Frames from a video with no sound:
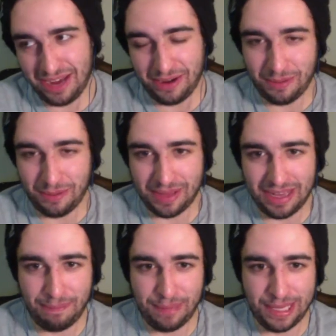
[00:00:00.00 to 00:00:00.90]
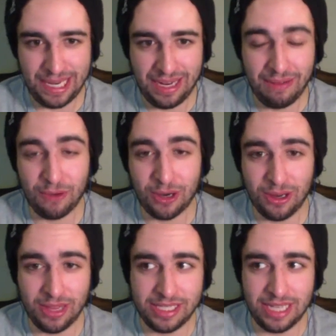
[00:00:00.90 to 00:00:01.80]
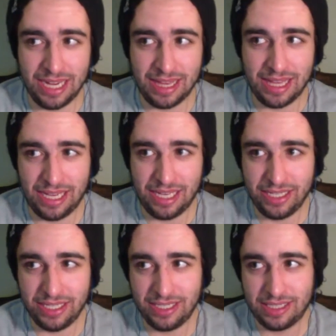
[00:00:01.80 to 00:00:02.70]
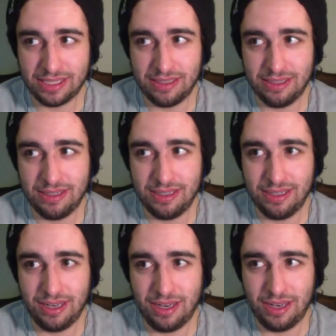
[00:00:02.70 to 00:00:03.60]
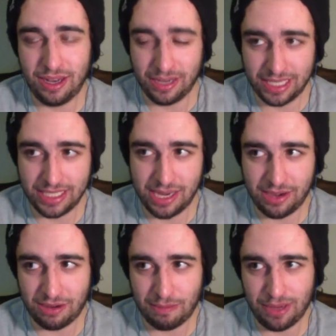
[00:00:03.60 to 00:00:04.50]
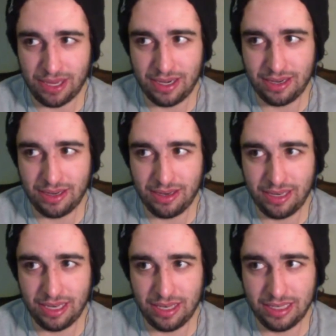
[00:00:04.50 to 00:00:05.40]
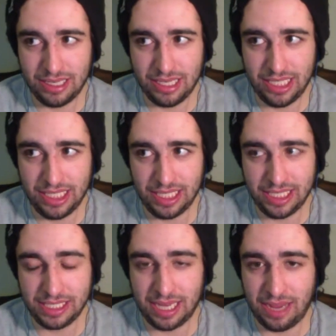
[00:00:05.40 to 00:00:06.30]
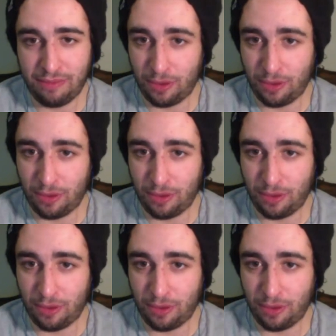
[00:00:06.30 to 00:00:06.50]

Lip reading: about that, but regardless, I think he's not a contender, but he is a front